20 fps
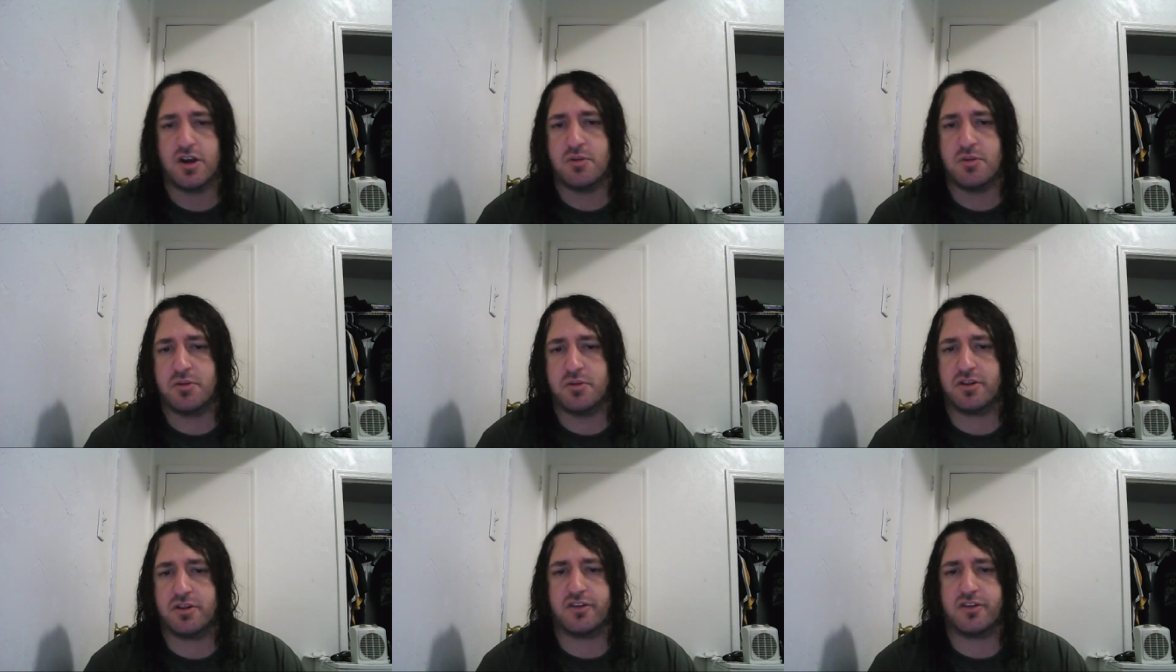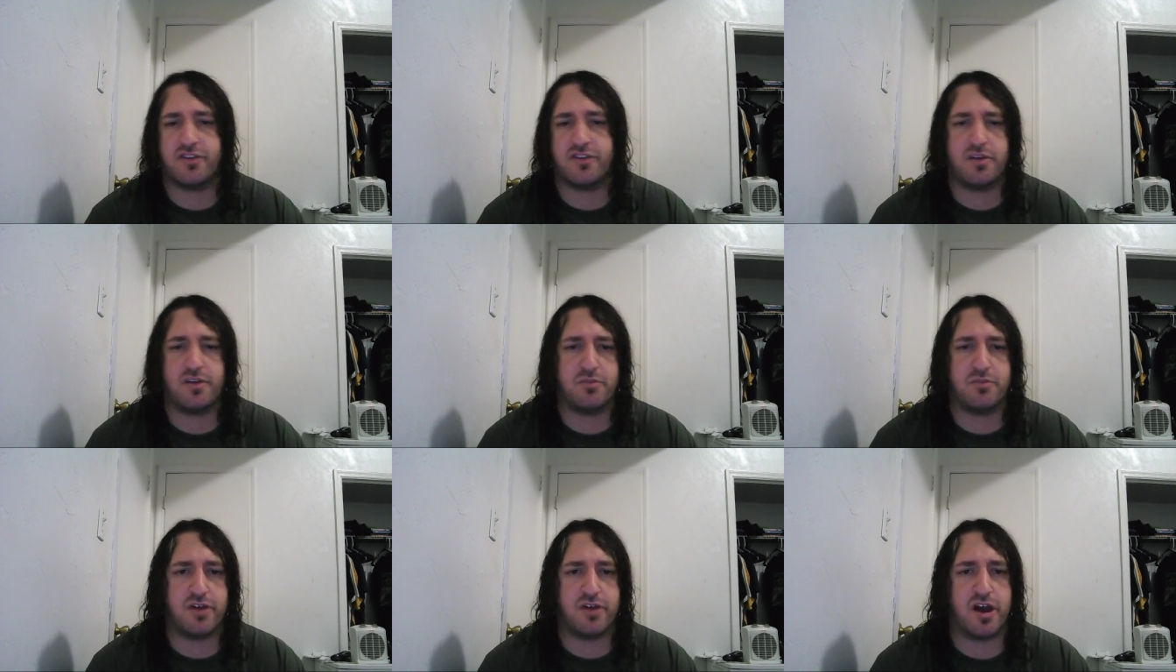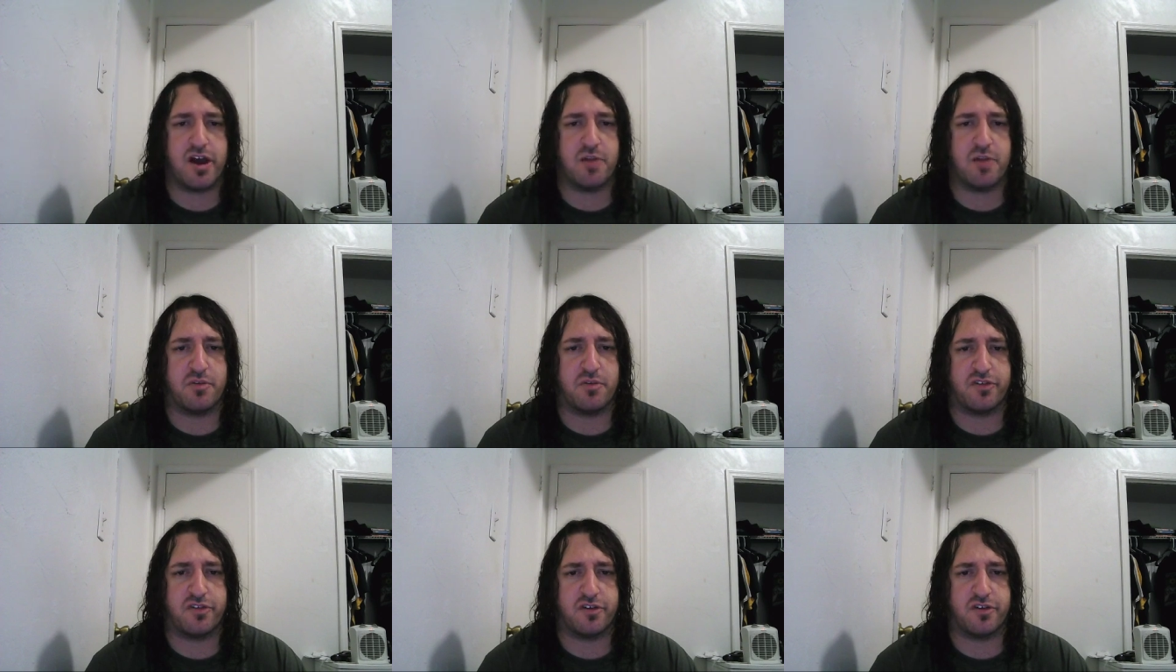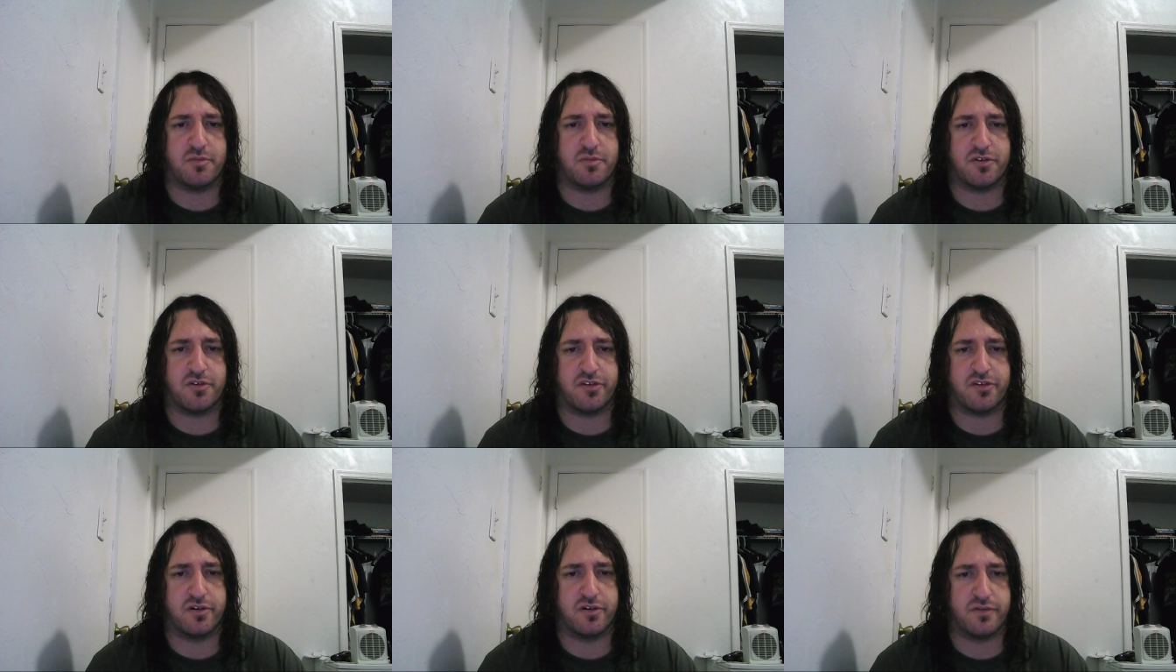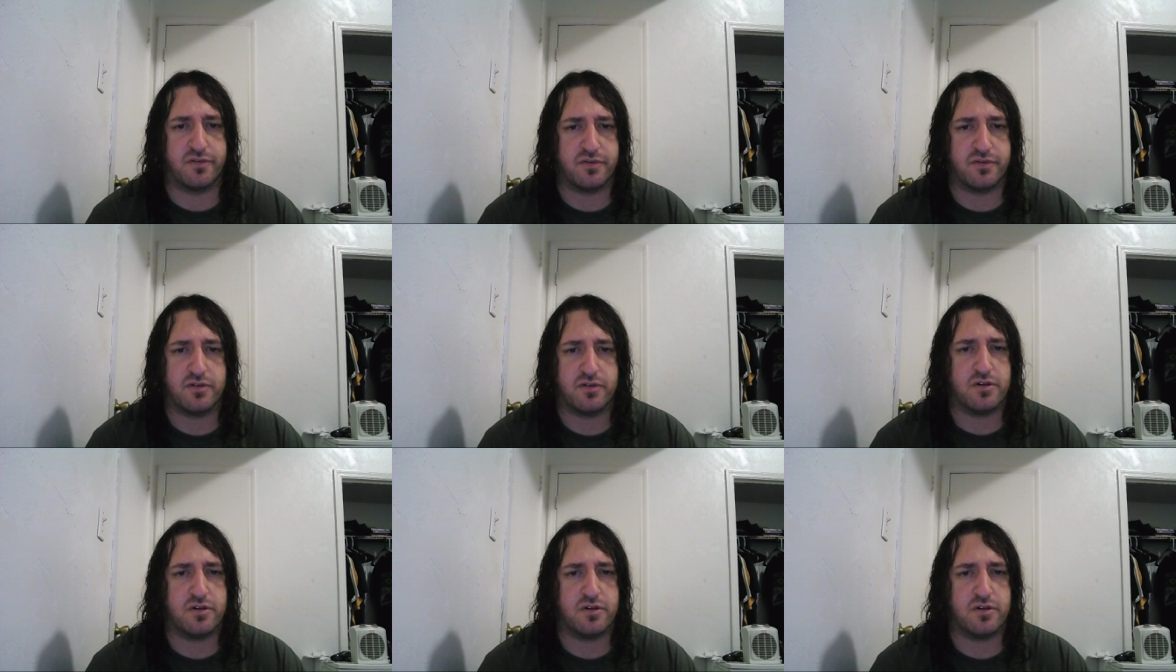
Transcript: But at the same time, I said to myself,